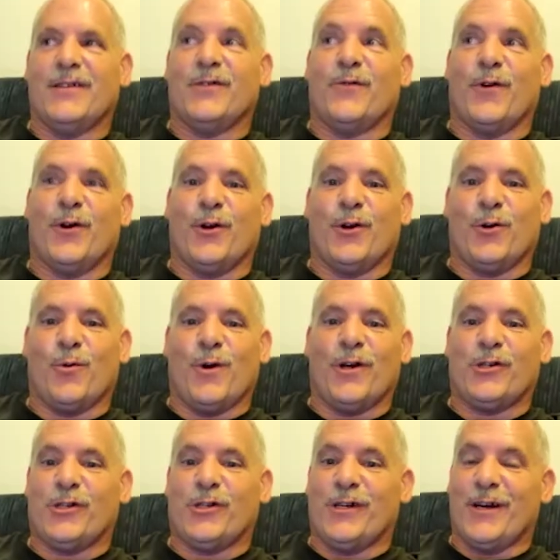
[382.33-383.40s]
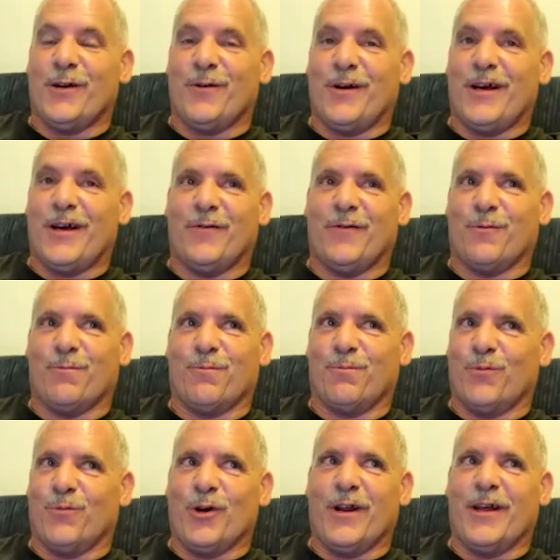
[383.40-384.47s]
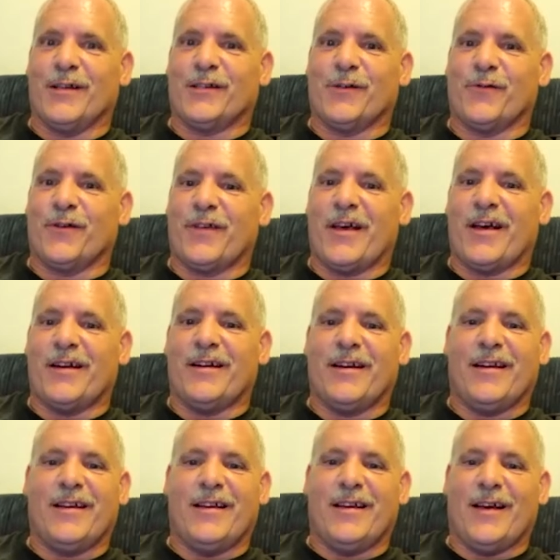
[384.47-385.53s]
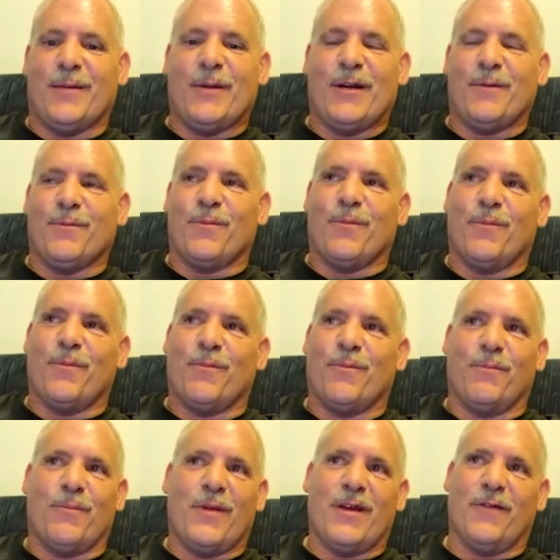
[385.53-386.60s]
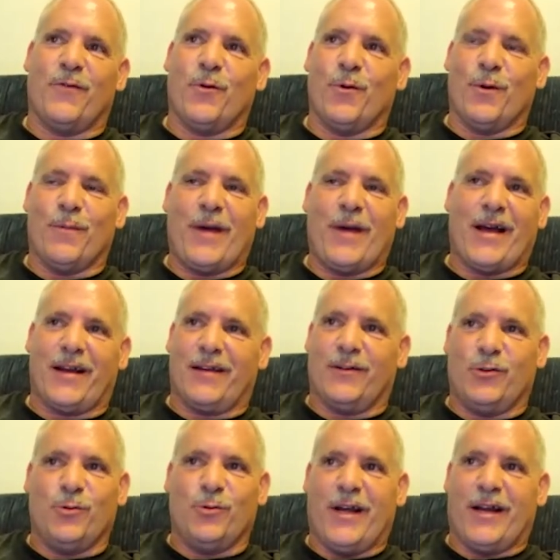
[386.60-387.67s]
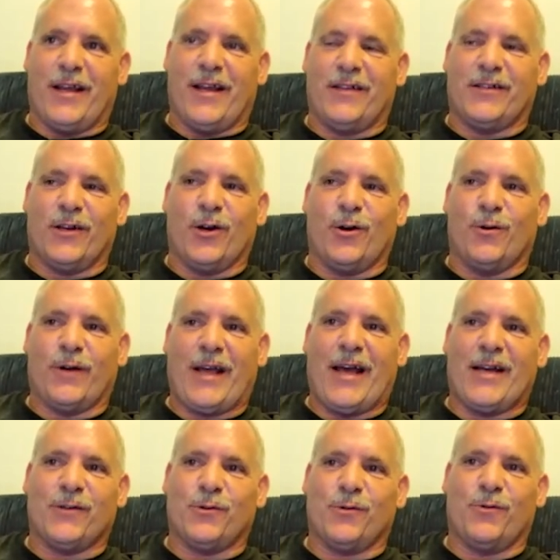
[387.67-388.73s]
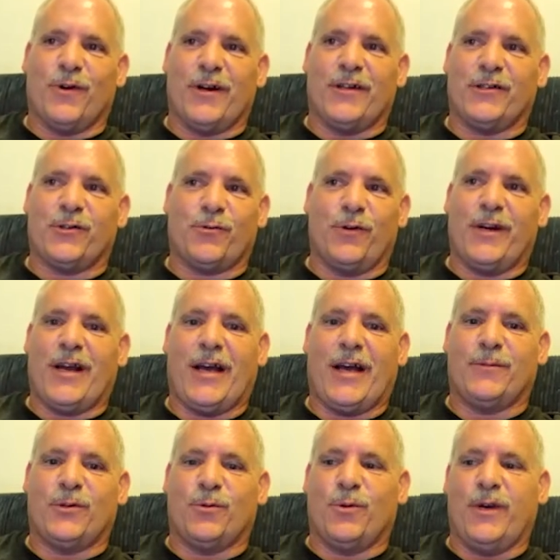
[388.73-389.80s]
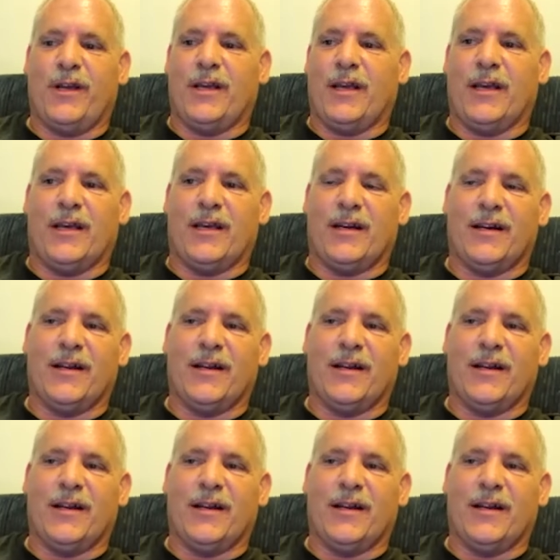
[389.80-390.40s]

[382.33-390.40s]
a very good question. I don't have a good answer for that. I mean, if you went back 2 decades ago, guys would race 3 times a week, and